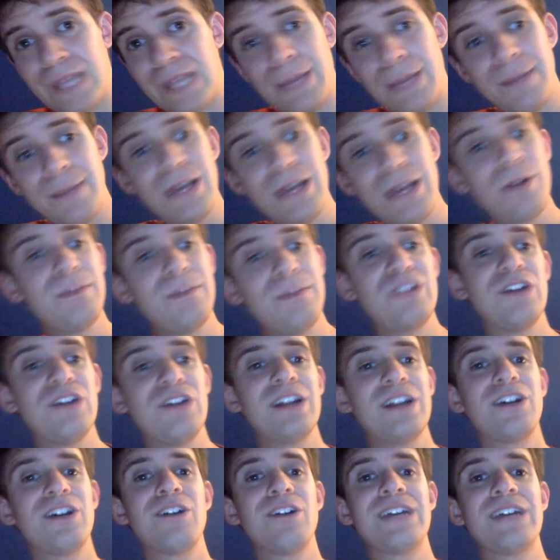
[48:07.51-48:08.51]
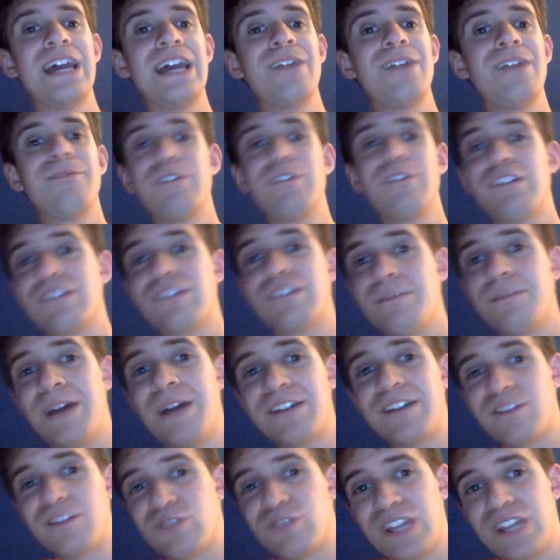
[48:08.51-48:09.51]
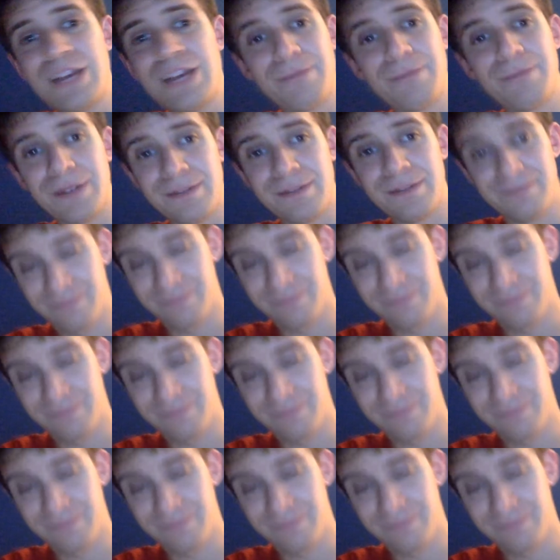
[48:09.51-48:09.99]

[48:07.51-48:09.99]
Maybe it will be Johnny Gargano versus Tommaso Ciampa.